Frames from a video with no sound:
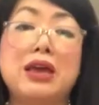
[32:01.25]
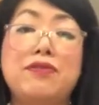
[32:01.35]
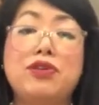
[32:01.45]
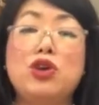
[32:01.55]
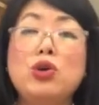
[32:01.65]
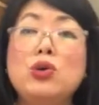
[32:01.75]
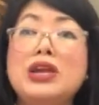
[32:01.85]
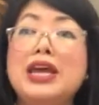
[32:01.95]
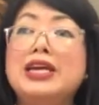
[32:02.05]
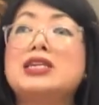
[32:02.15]
If you
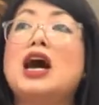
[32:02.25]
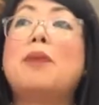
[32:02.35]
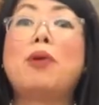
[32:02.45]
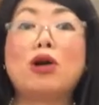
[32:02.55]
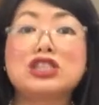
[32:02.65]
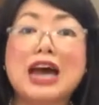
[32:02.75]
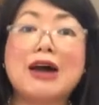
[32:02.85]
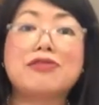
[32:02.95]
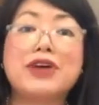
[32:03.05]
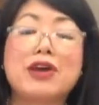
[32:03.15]
need a posh
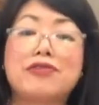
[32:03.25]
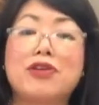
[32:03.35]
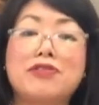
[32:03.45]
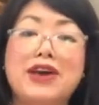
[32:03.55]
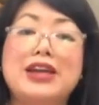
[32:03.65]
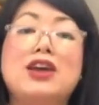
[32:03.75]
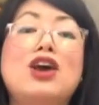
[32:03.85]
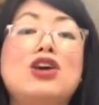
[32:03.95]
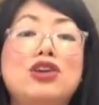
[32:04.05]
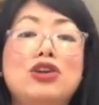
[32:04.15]
outfit for a event,
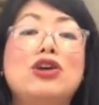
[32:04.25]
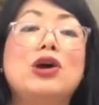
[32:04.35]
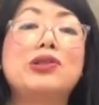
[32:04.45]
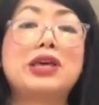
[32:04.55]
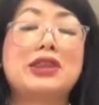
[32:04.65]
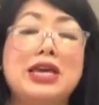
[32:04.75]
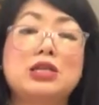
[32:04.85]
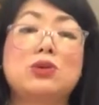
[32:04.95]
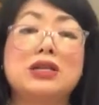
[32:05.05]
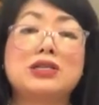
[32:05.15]
you know that
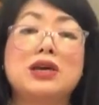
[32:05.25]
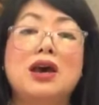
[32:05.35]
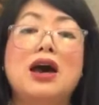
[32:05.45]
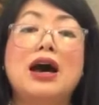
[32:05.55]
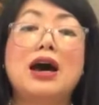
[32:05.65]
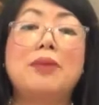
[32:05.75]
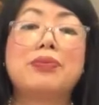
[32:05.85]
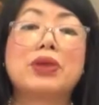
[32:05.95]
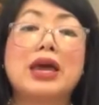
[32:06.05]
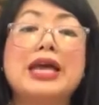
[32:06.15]
these ones, um,
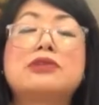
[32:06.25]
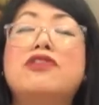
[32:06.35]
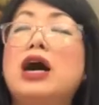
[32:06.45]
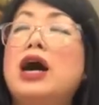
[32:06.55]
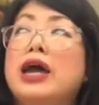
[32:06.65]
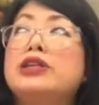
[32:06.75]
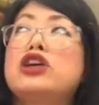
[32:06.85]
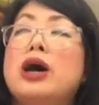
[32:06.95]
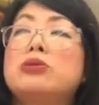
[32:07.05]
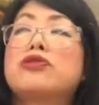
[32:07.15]
it, uh, in
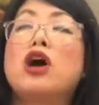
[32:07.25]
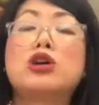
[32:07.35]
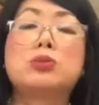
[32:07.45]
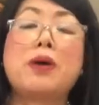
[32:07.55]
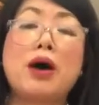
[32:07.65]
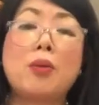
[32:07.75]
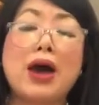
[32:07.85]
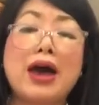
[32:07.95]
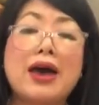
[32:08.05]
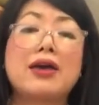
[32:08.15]
terms of cost per
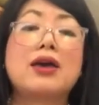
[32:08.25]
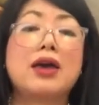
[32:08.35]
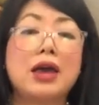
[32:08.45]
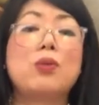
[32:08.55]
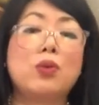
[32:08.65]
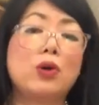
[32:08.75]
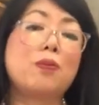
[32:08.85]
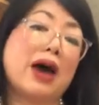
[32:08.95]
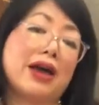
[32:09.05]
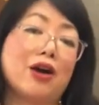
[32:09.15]
wear, it will
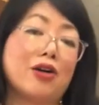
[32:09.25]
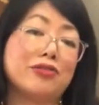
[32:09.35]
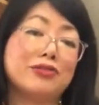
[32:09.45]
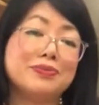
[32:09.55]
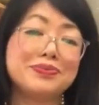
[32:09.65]
pay off.